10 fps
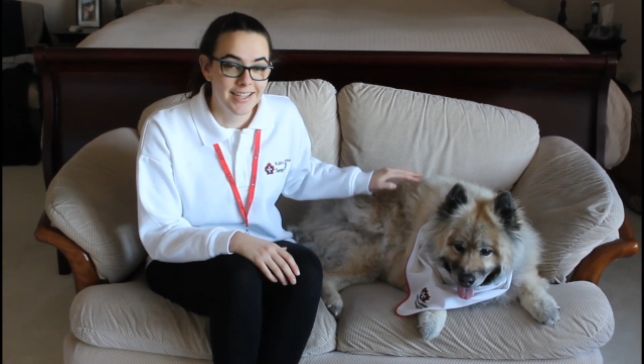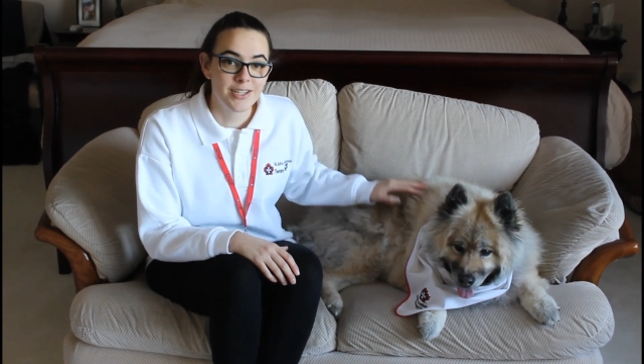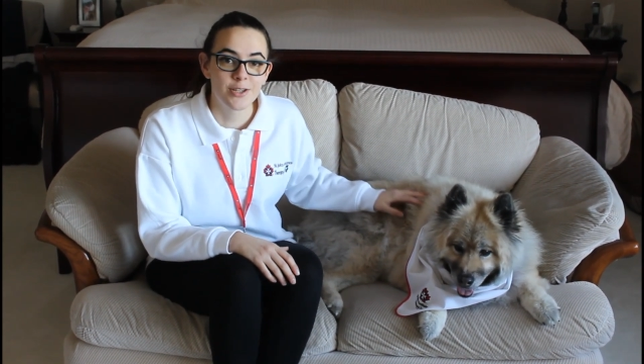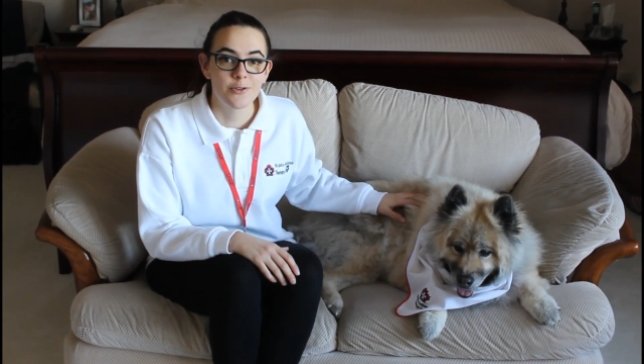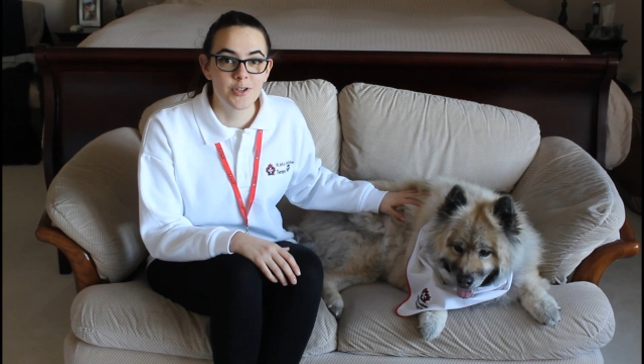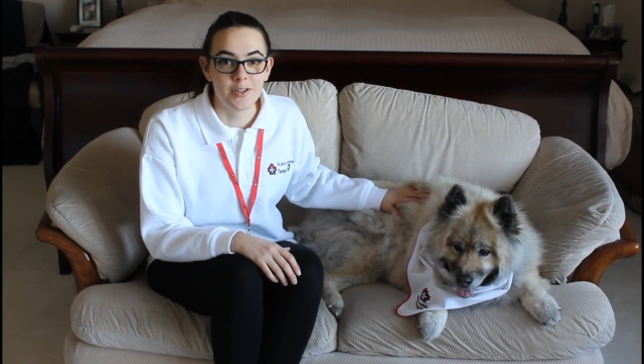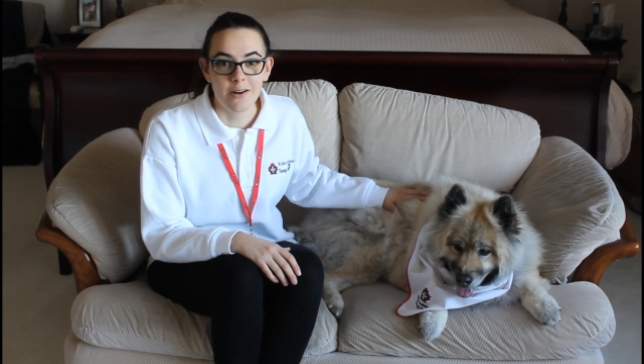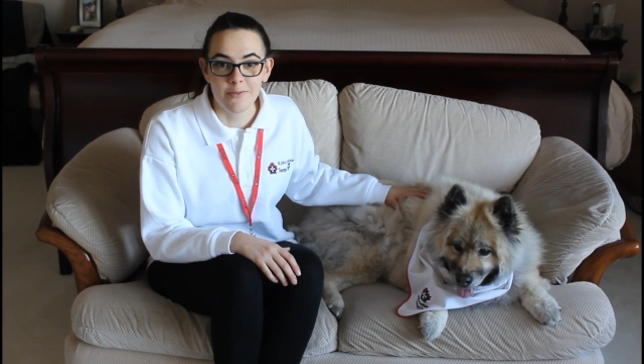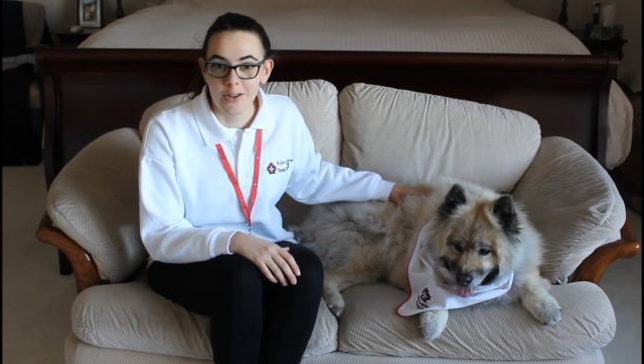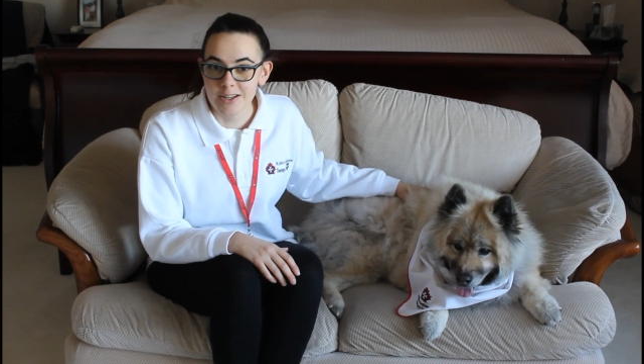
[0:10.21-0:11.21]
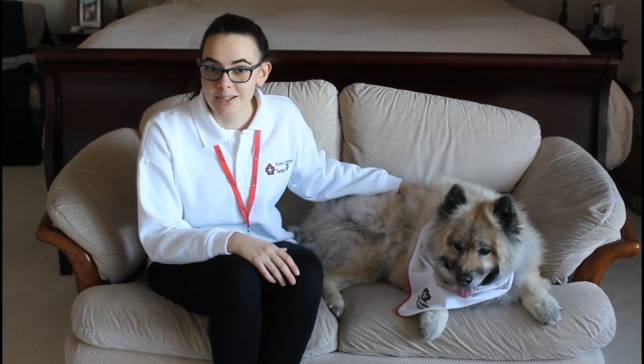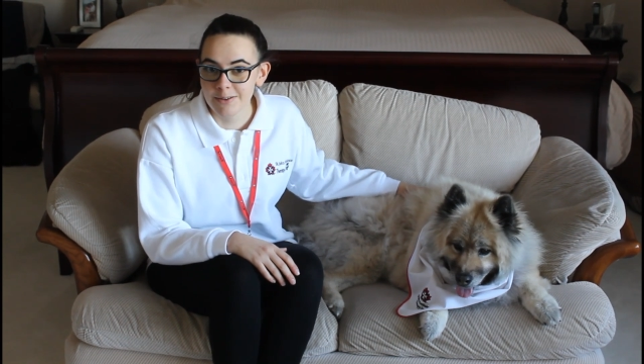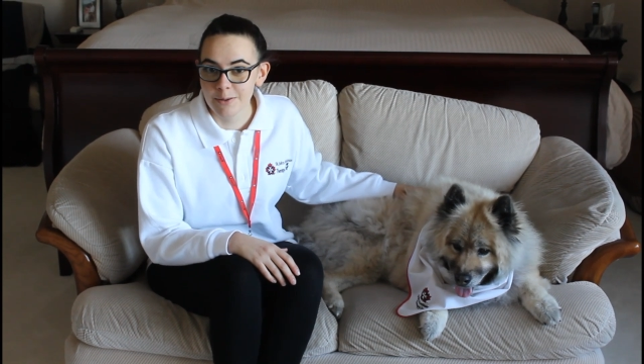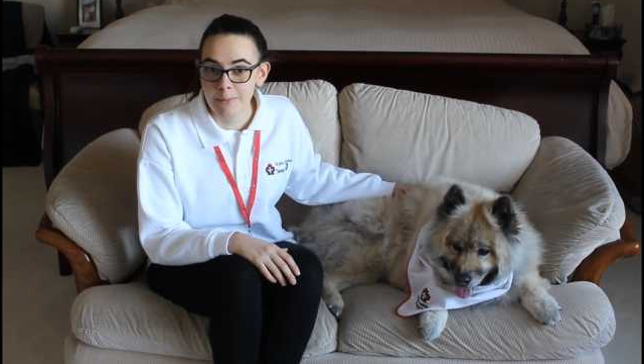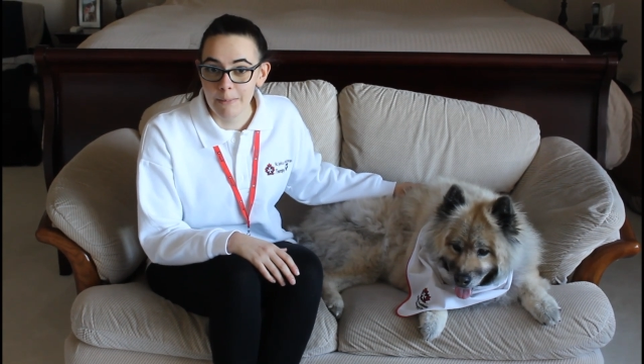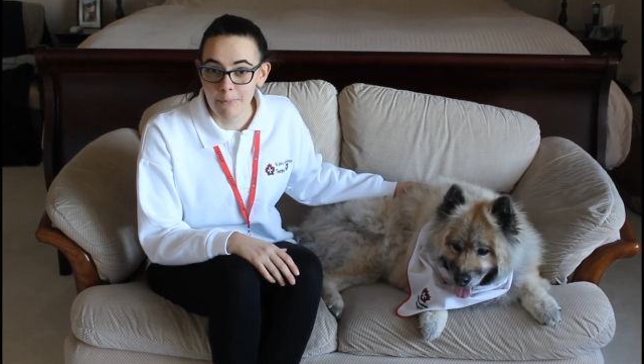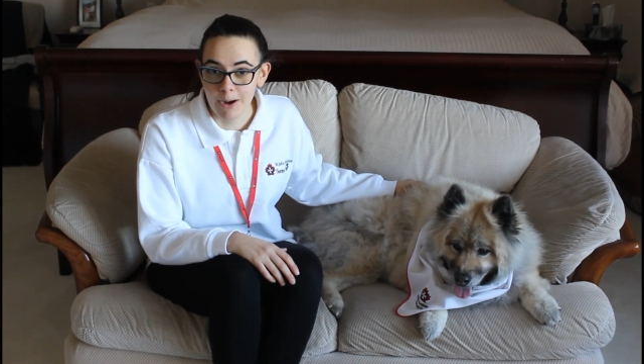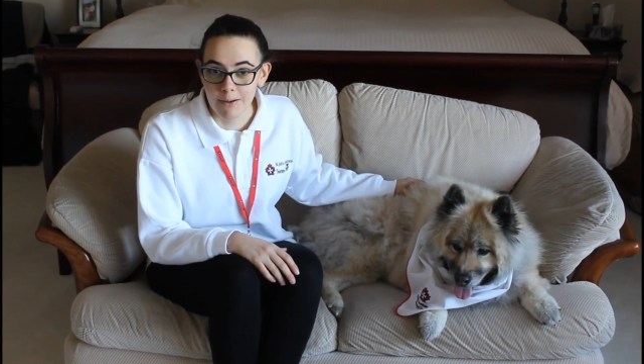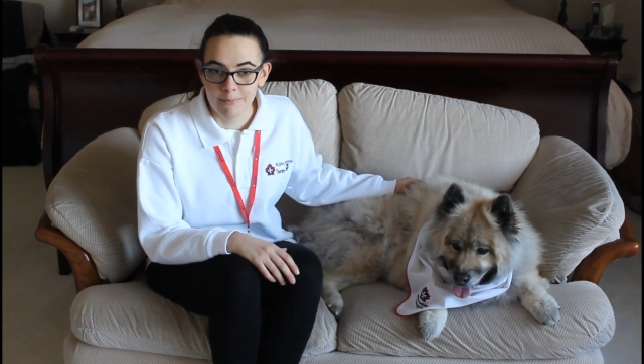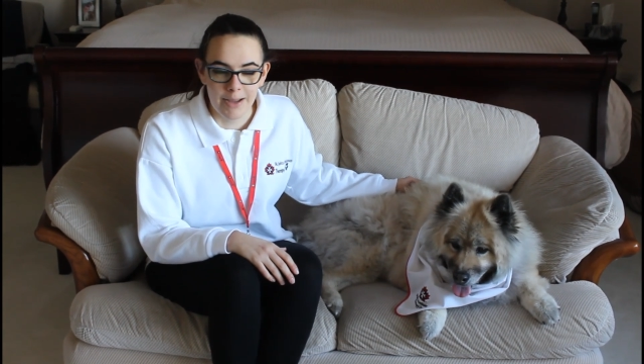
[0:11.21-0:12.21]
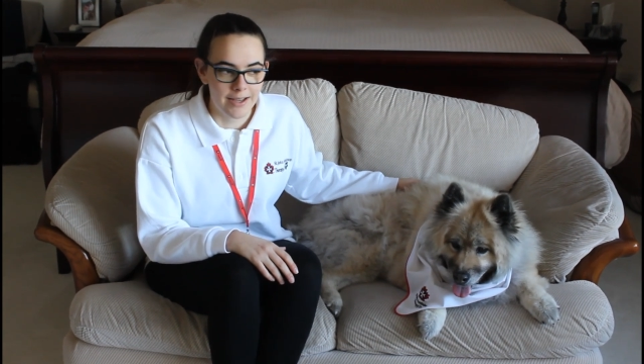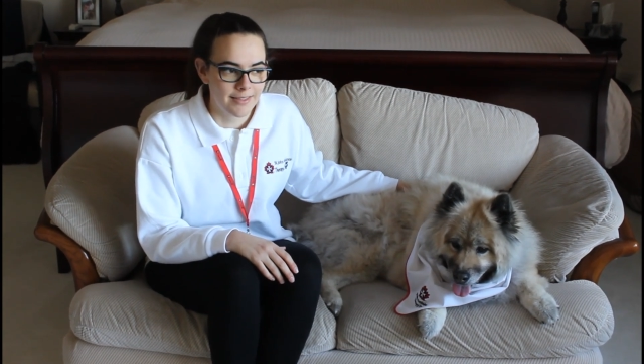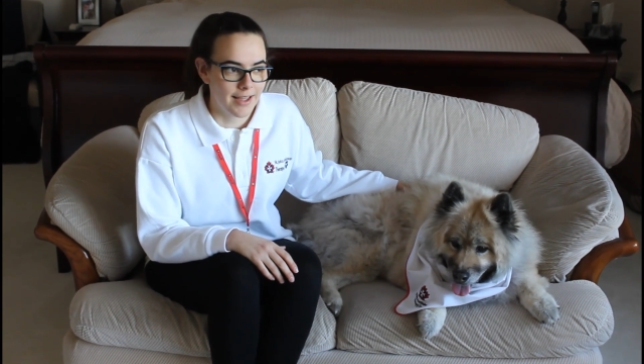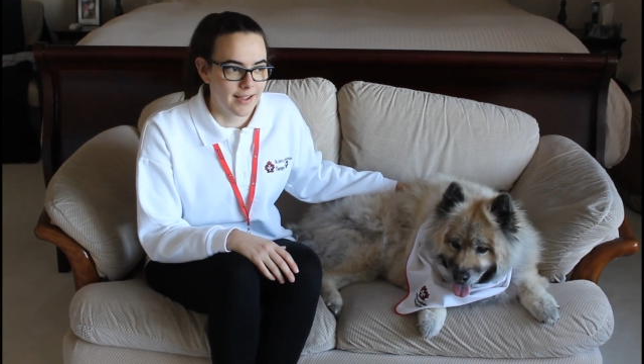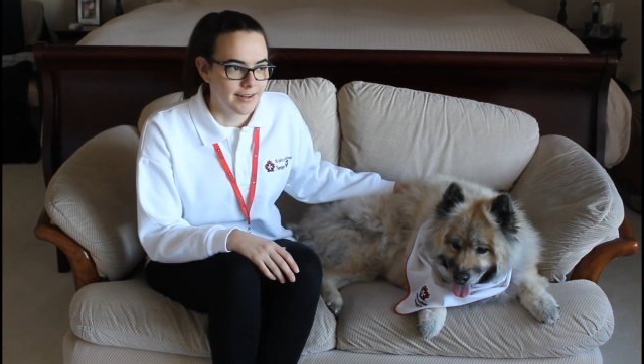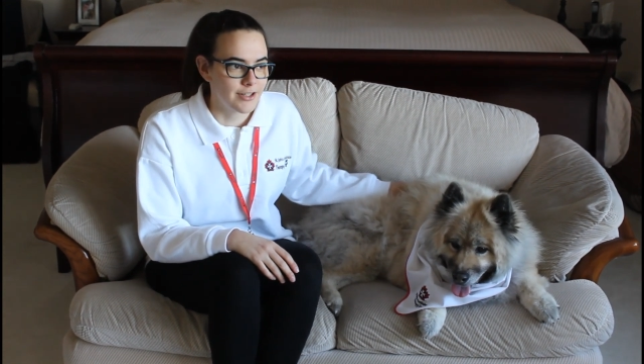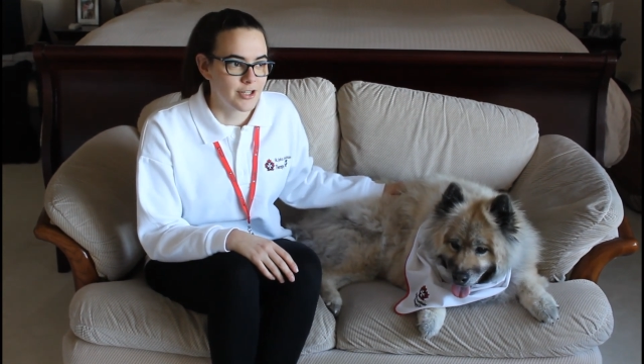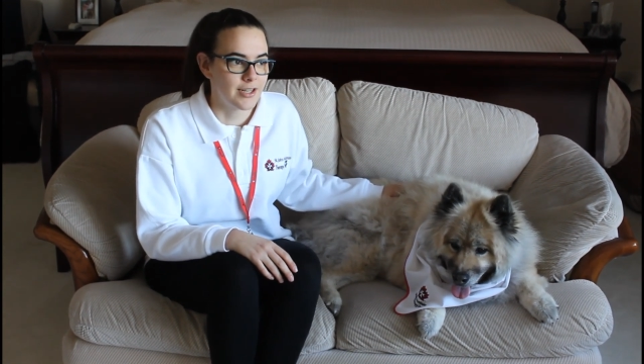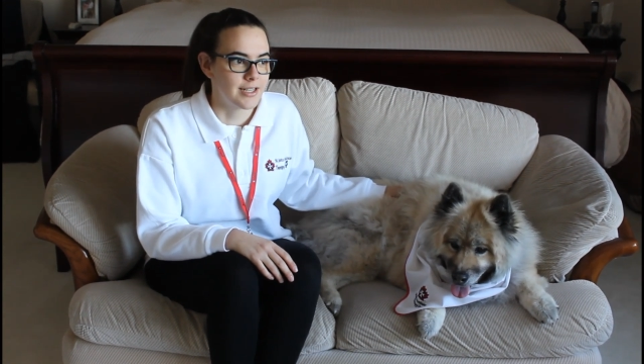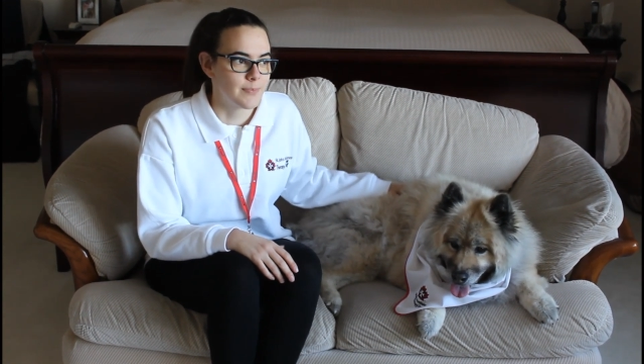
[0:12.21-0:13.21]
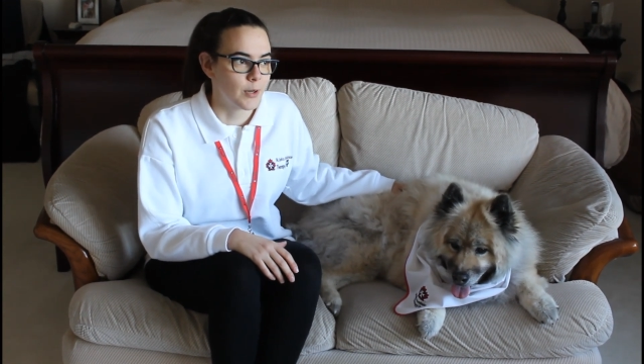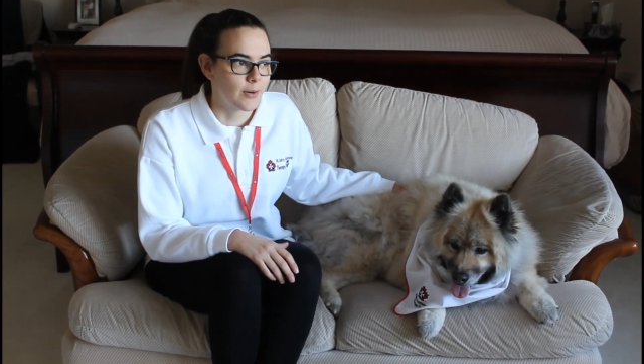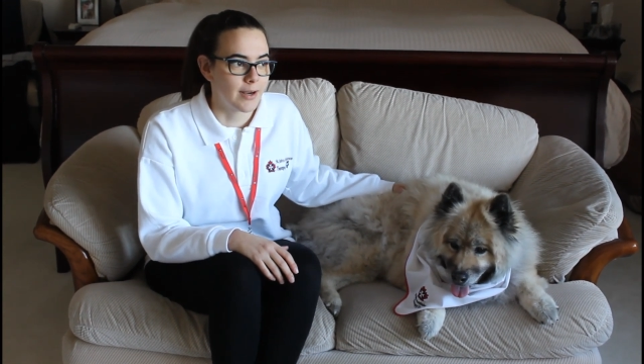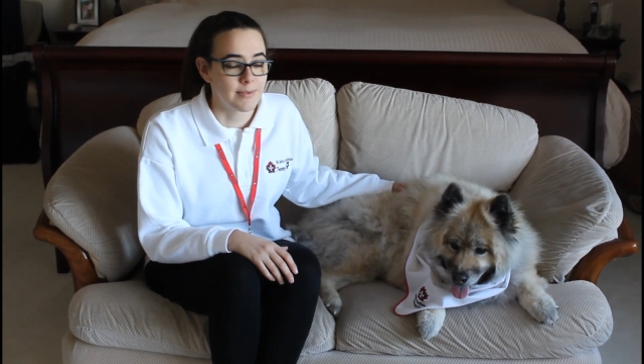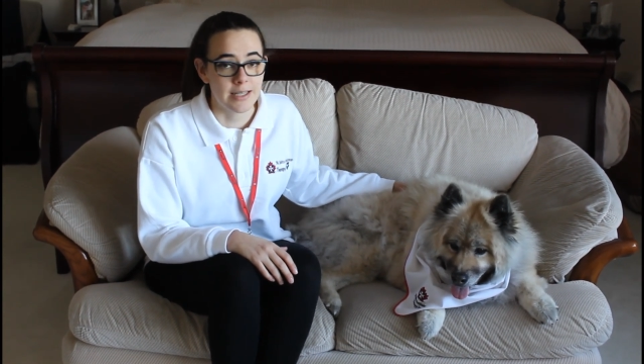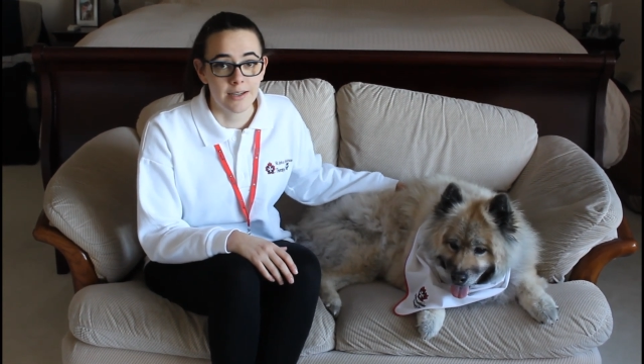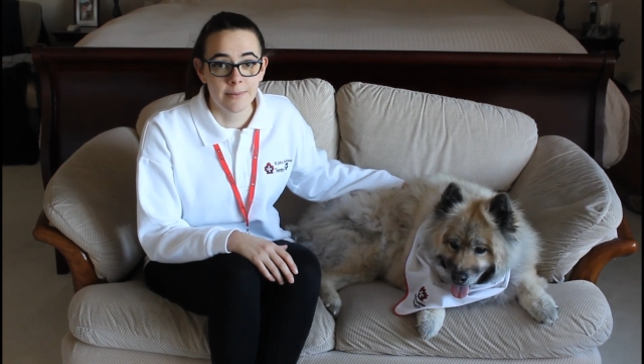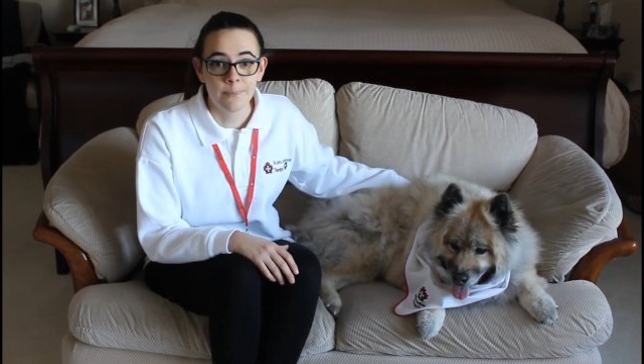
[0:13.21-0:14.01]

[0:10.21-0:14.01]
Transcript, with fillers: So she started volunteering with my mom back then and she does programs like